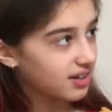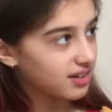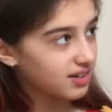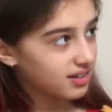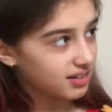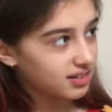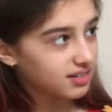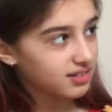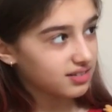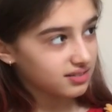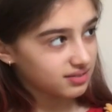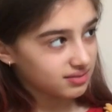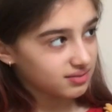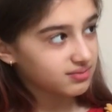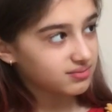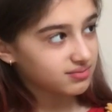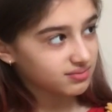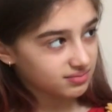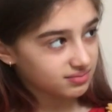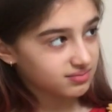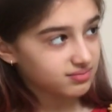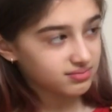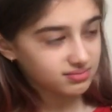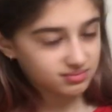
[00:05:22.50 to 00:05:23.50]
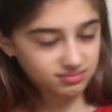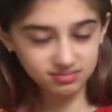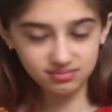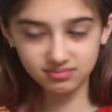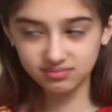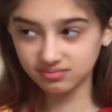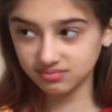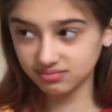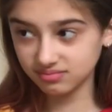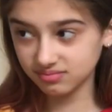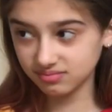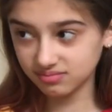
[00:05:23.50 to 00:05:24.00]

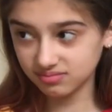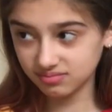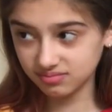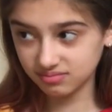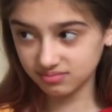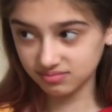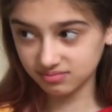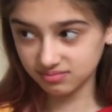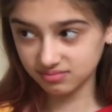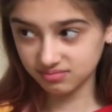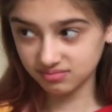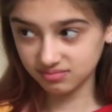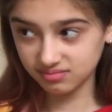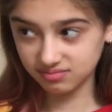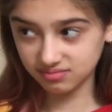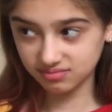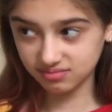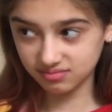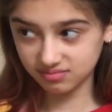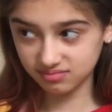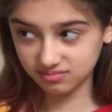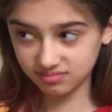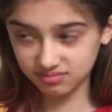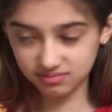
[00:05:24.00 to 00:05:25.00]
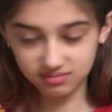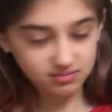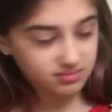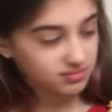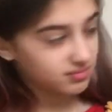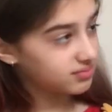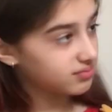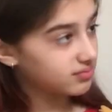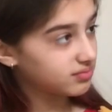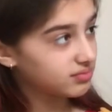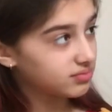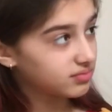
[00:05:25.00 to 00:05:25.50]

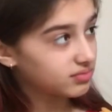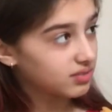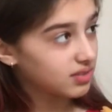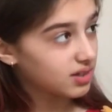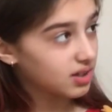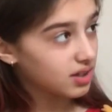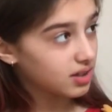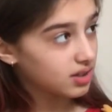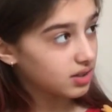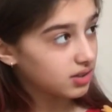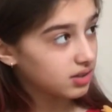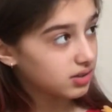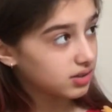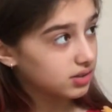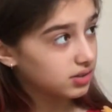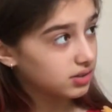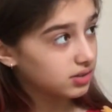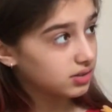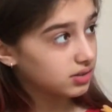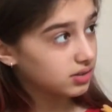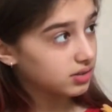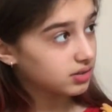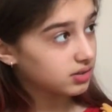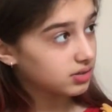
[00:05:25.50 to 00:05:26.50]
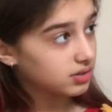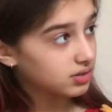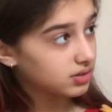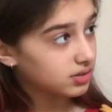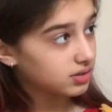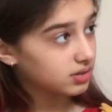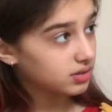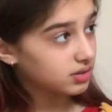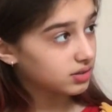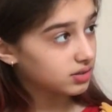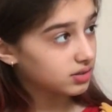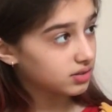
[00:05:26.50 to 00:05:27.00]

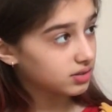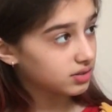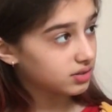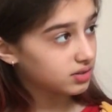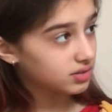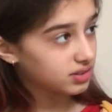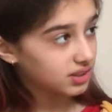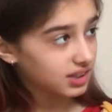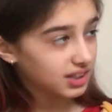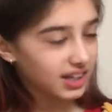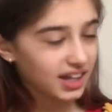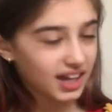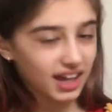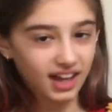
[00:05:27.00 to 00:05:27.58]
The person shown says nothing.